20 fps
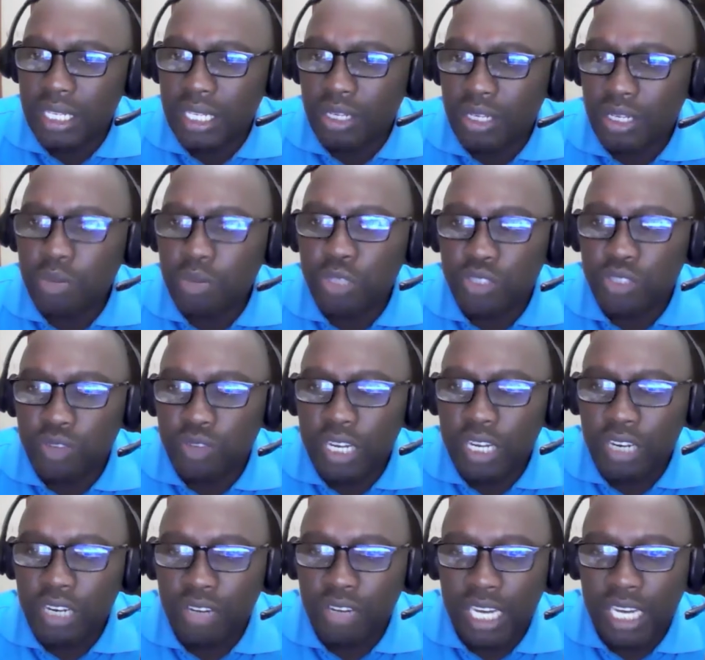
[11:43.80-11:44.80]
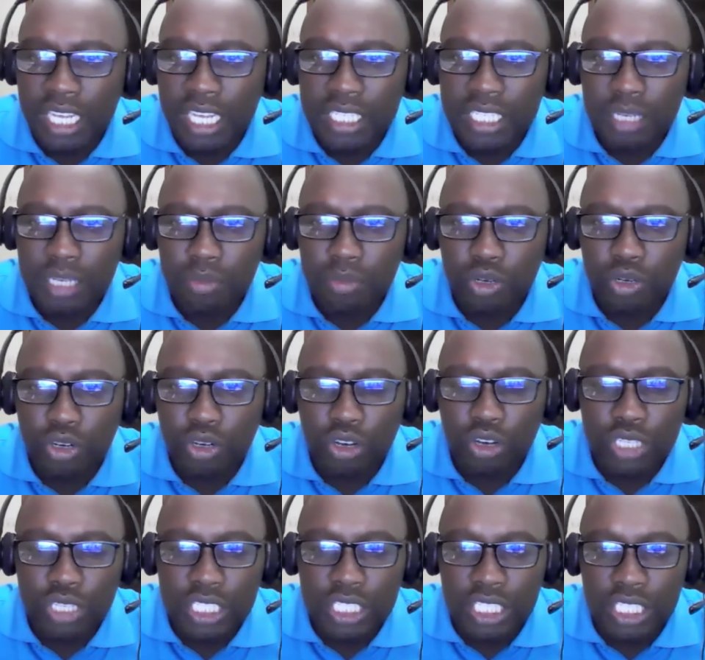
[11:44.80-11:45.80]
almost very relatable
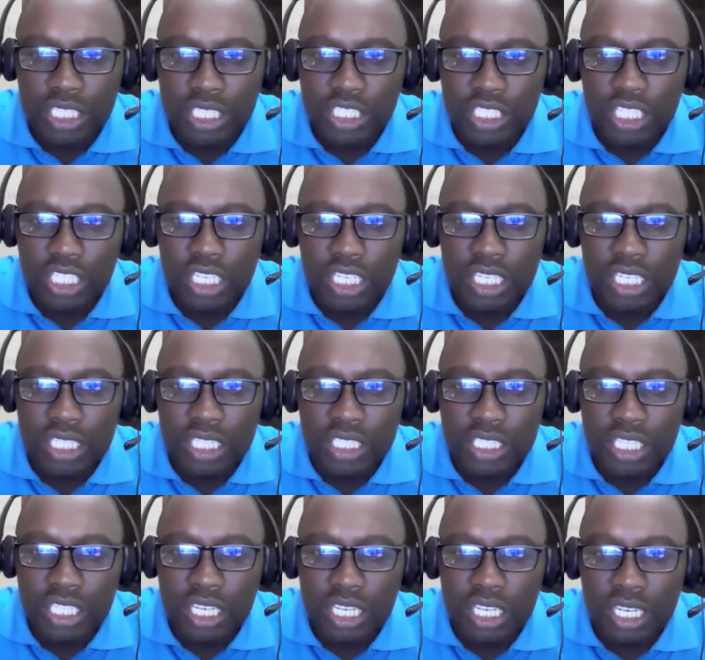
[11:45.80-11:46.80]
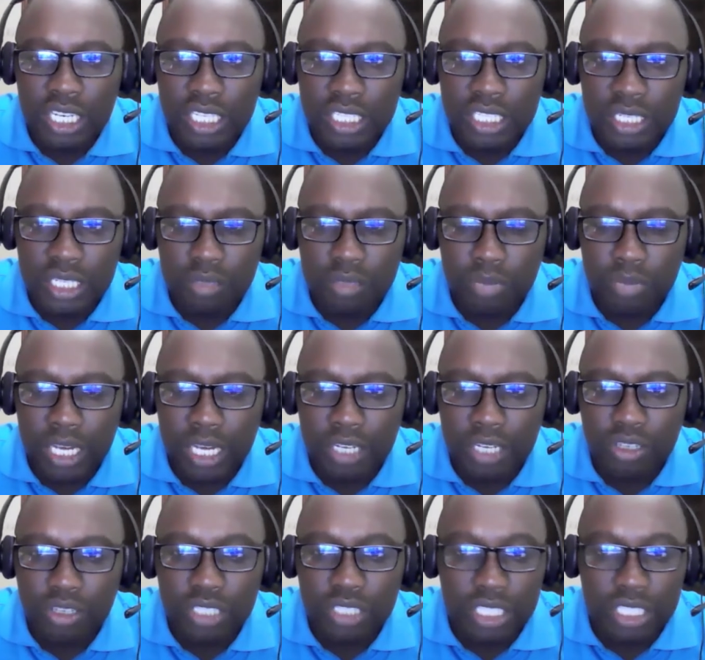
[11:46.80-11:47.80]
content generated by
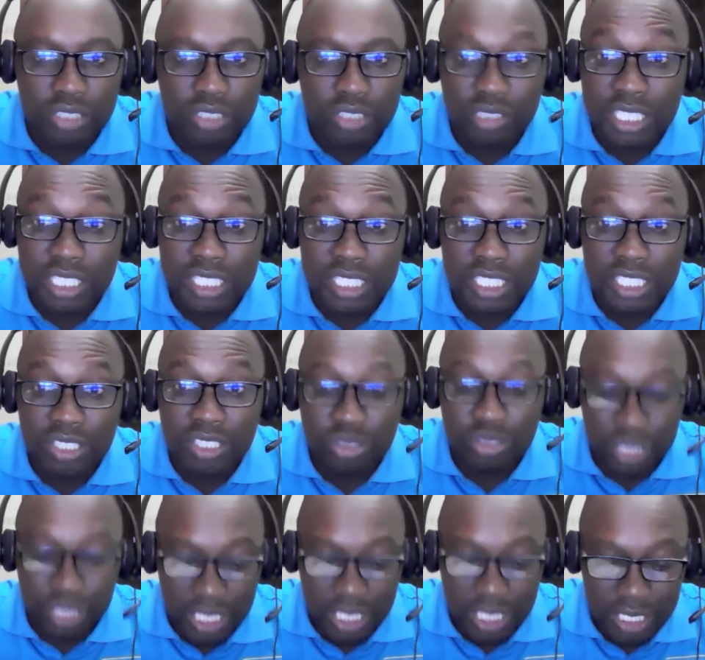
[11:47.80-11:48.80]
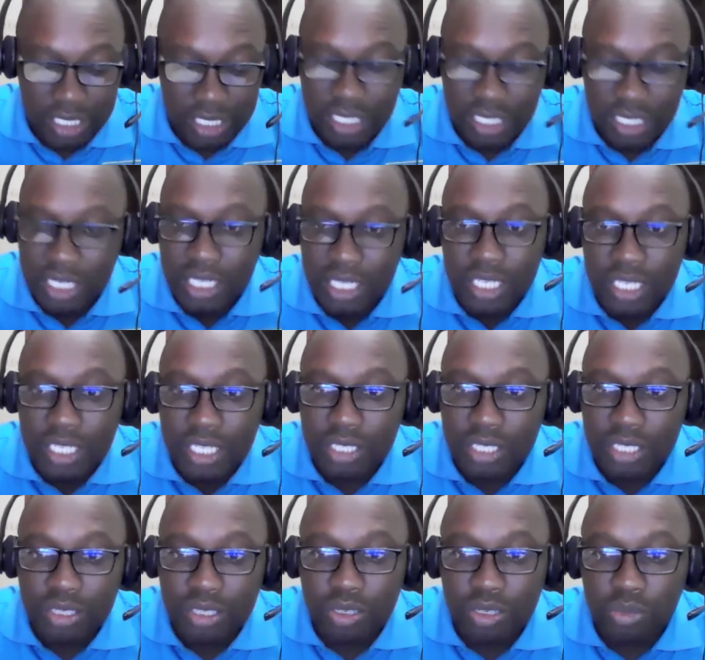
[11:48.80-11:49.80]
content creators. As you said,
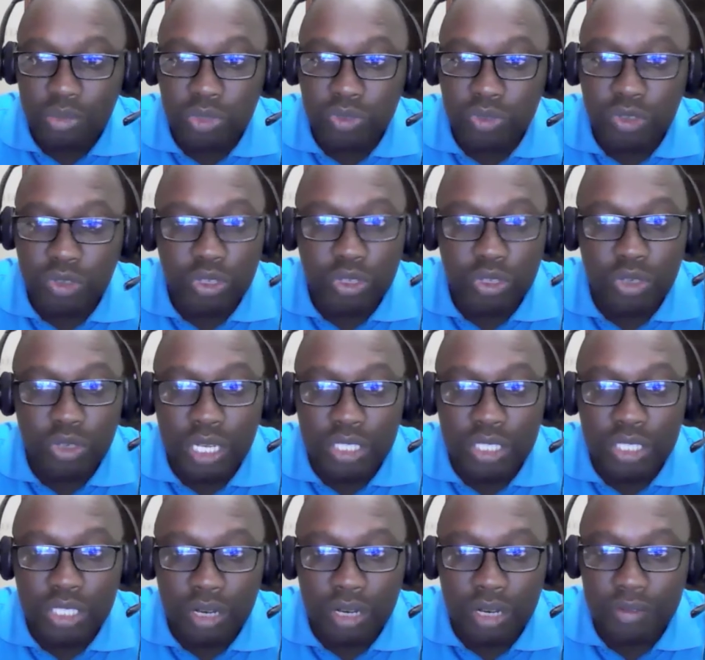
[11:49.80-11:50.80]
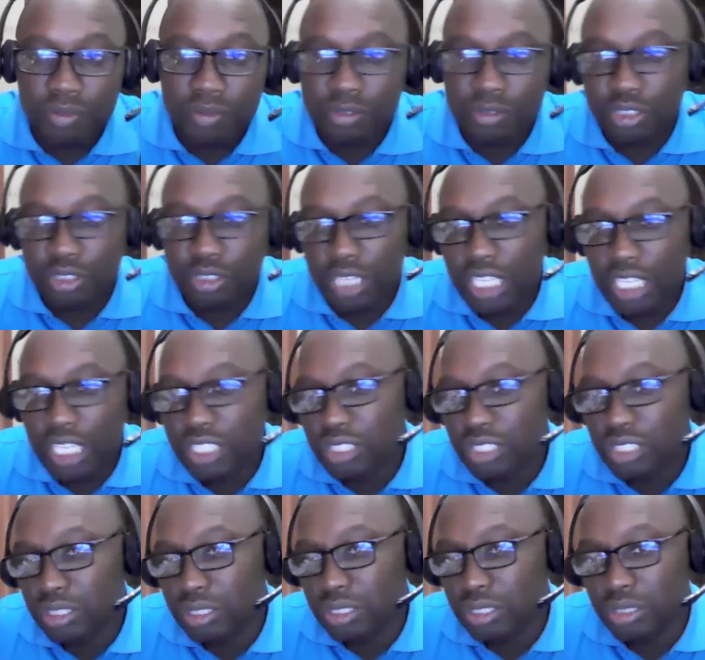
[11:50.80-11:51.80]
before you had to have
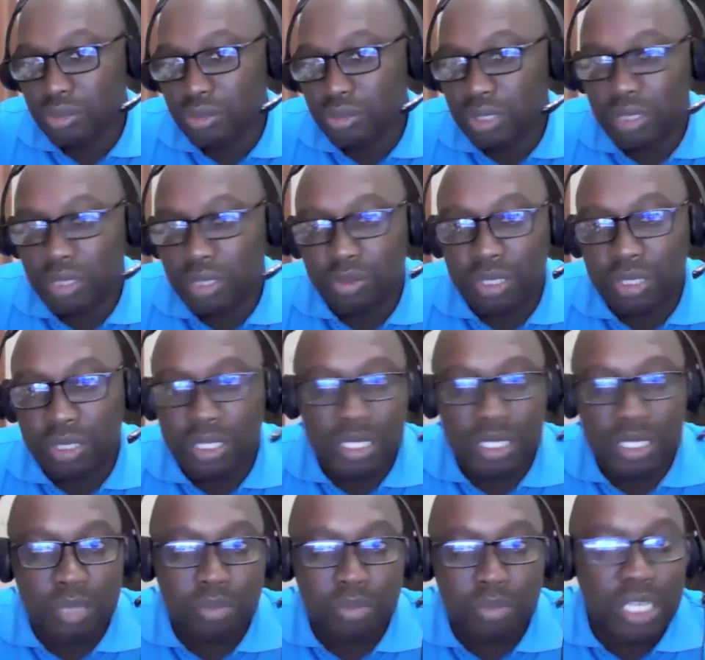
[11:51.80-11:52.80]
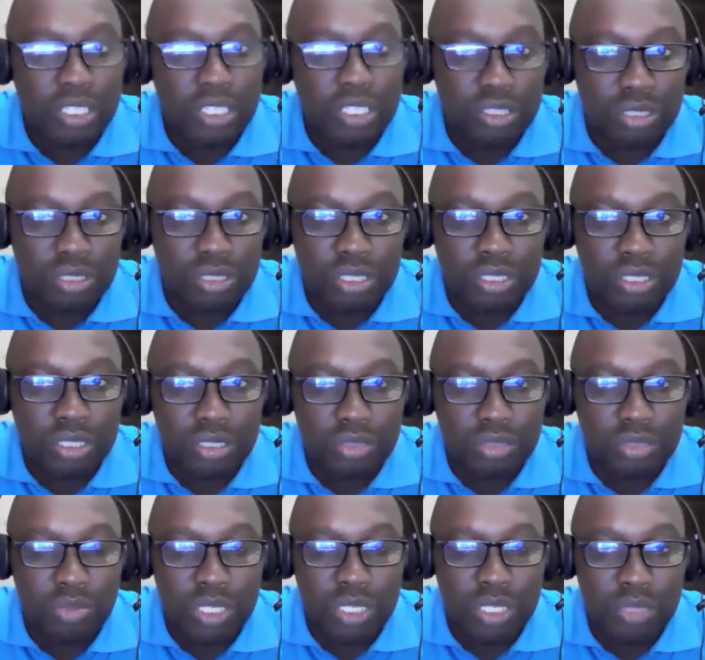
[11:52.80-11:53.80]
connections with some big shots
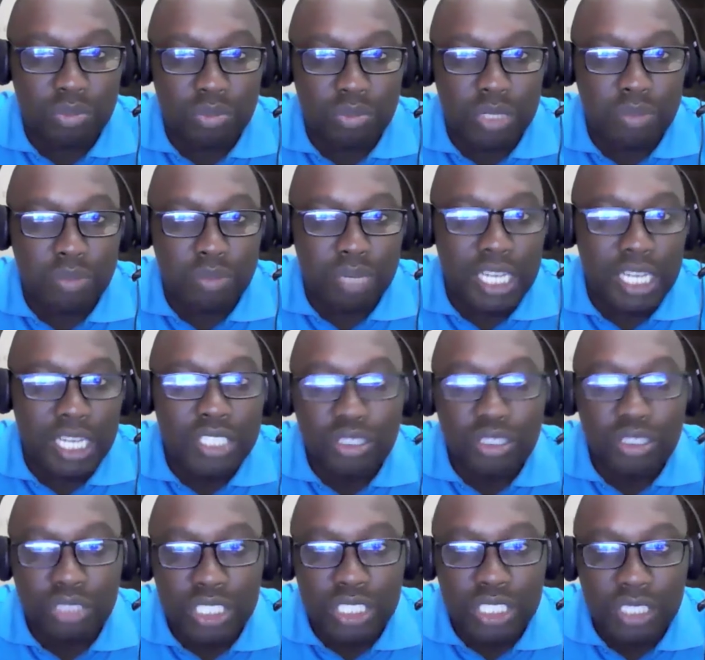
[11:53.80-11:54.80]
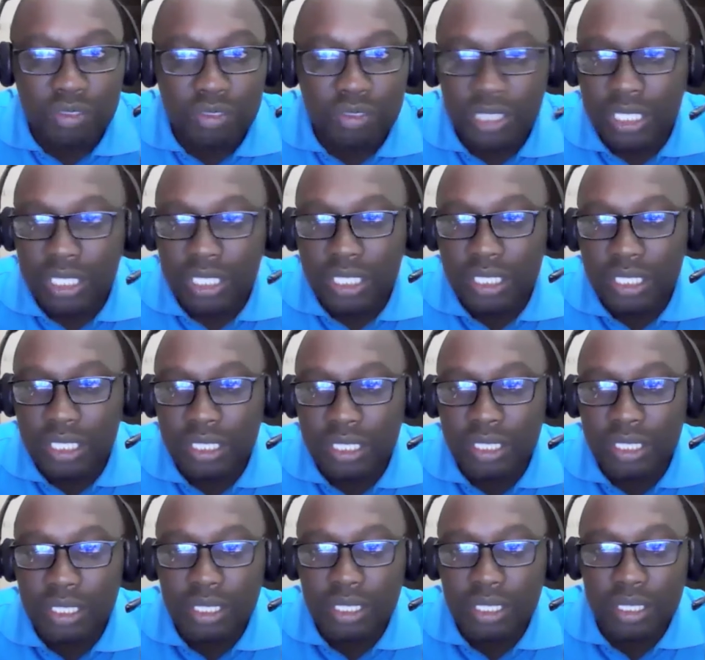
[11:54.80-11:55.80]
to be placed on TV.
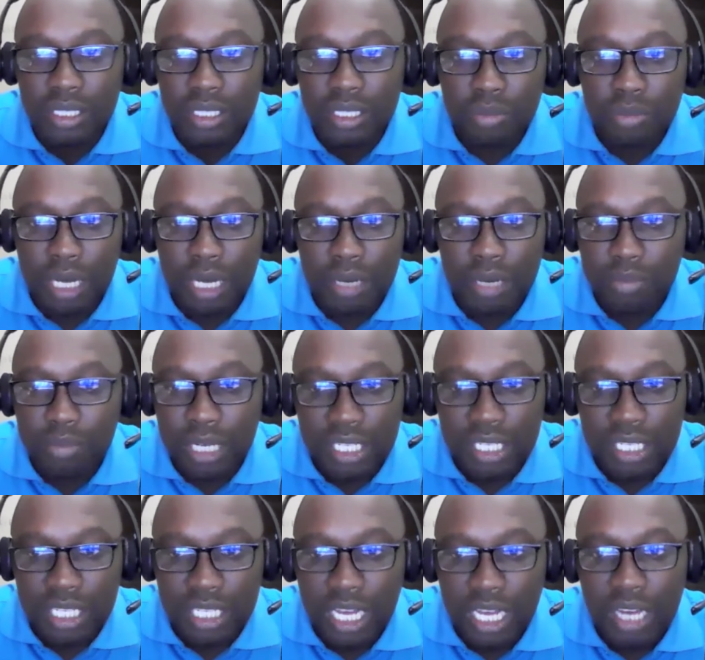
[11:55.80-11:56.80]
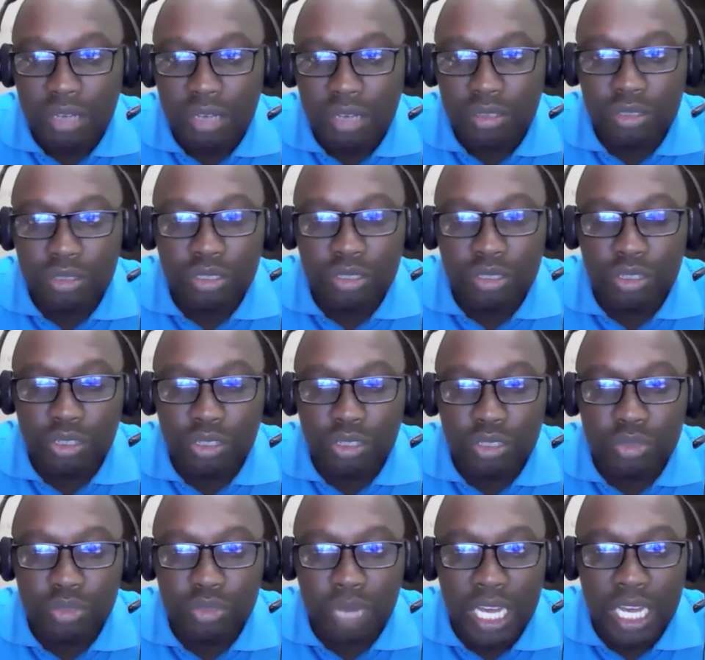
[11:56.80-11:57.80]
But now,
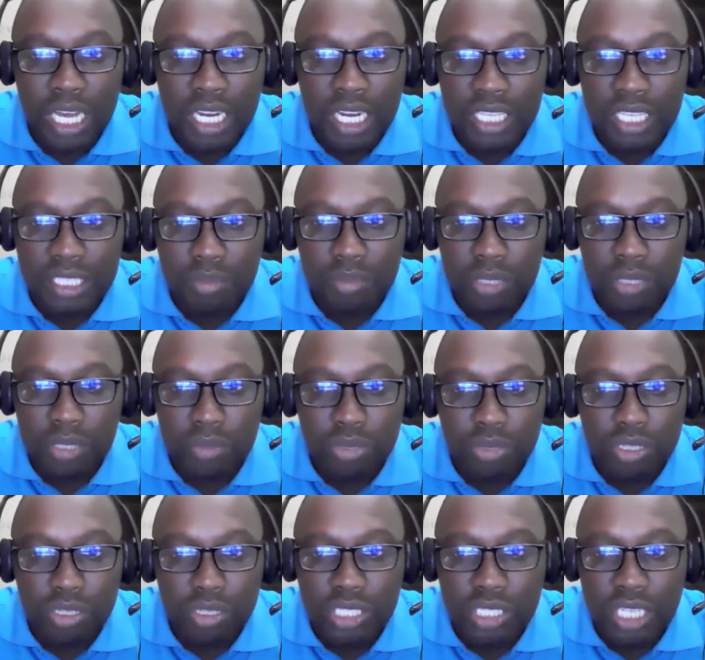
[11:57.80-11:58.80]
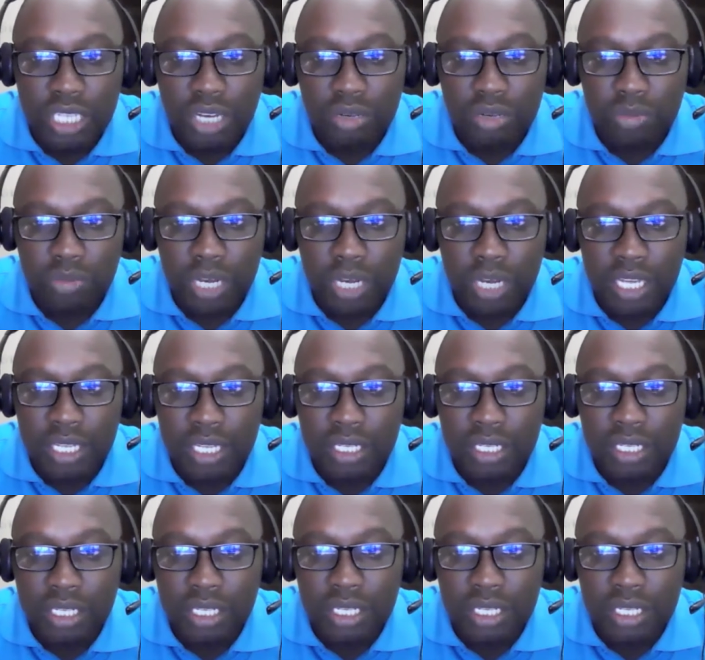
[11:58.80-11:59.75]
those barriers have been brought down by